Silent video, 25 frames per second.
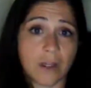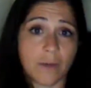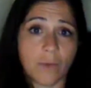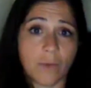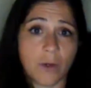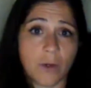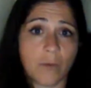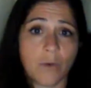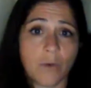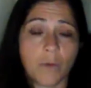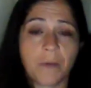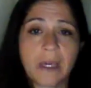
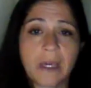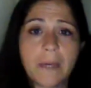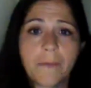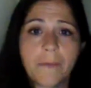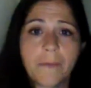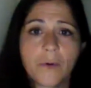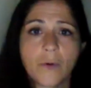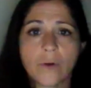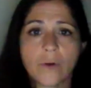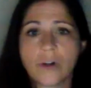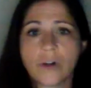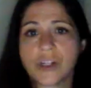And when
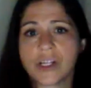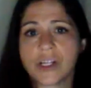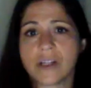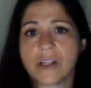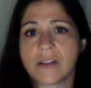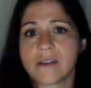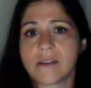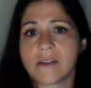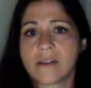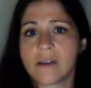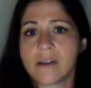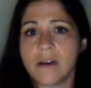people were
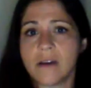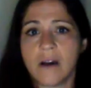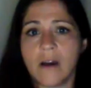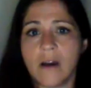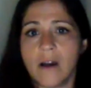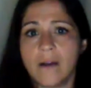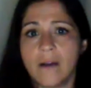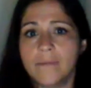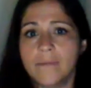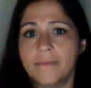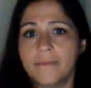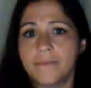just
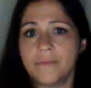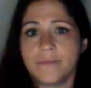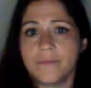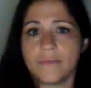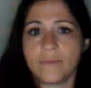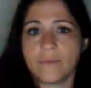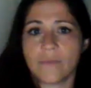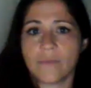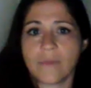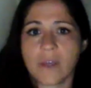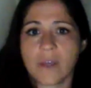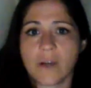
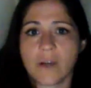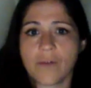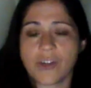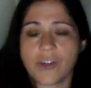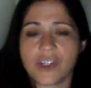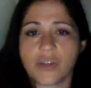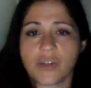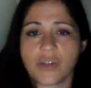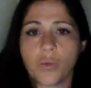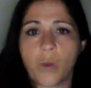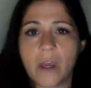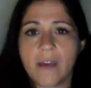they were
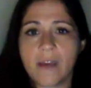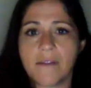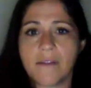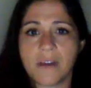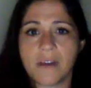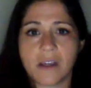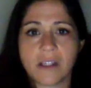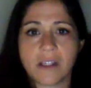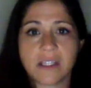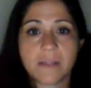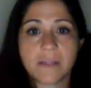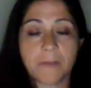just
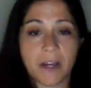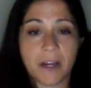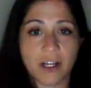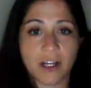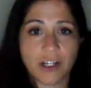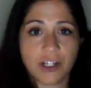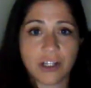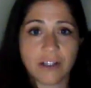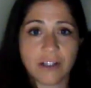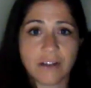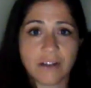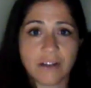waiving
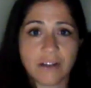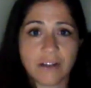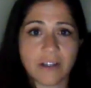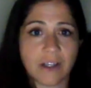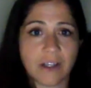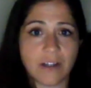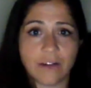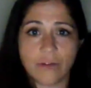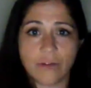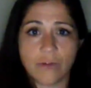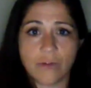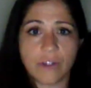inspections
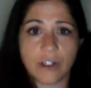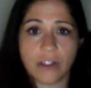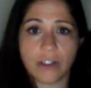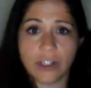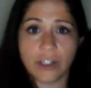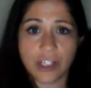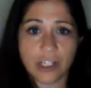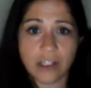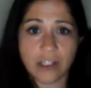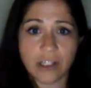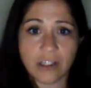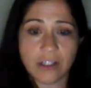and due
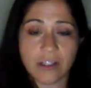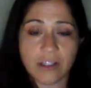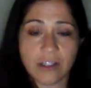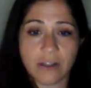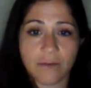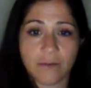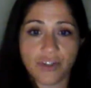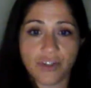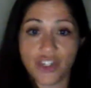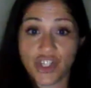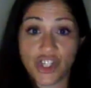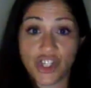diligence
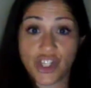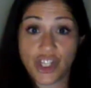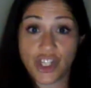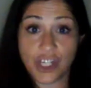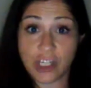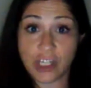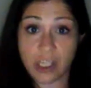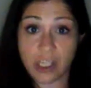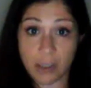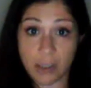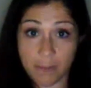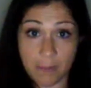just
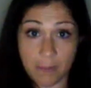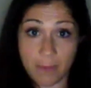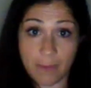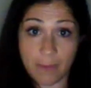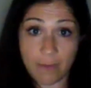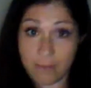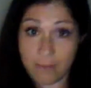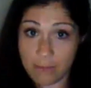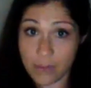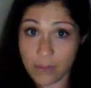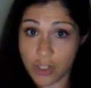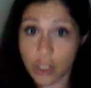to
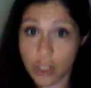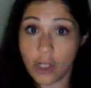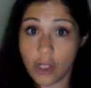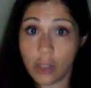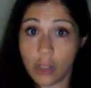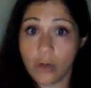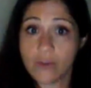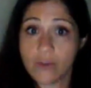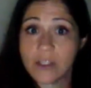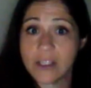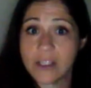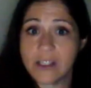
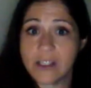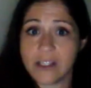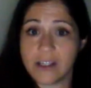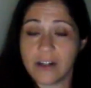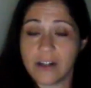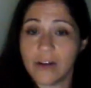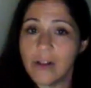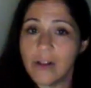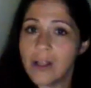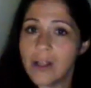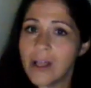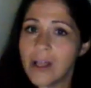close the
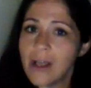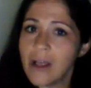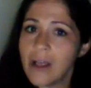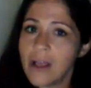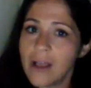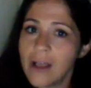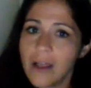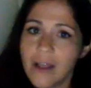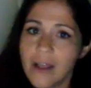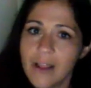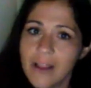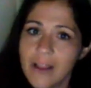deal,
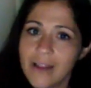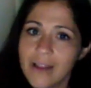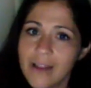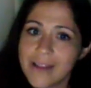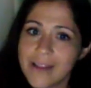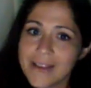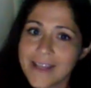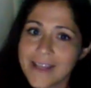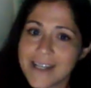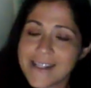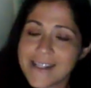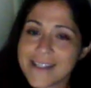
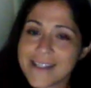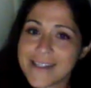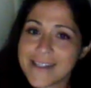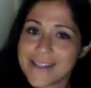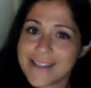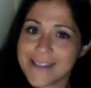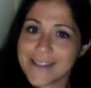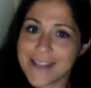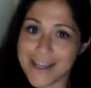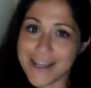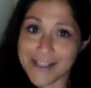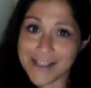that
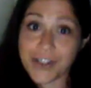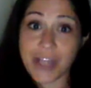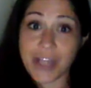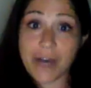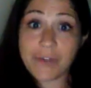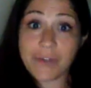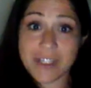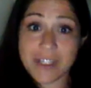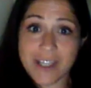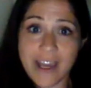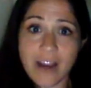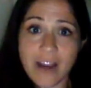
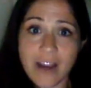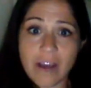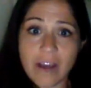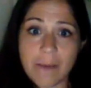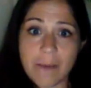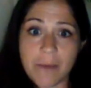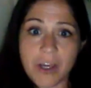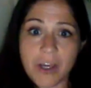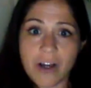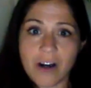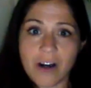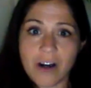was scary
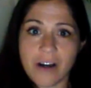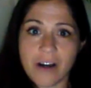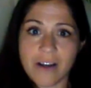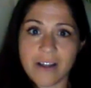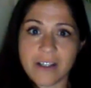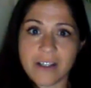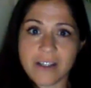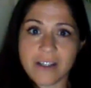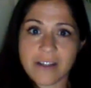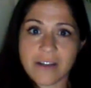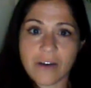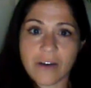
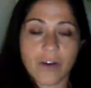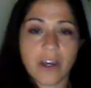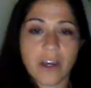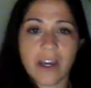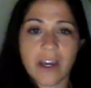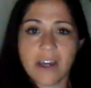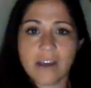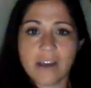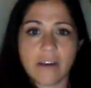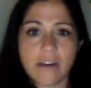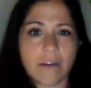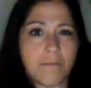because, okay,